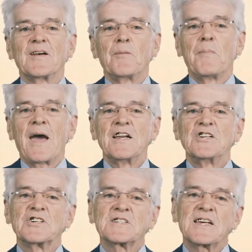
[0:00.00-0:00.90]

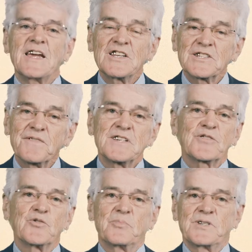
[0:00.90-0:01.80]
manages its
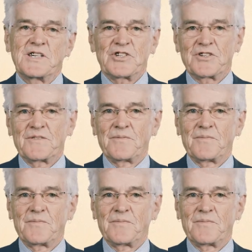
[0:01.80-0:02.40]
fiscal position.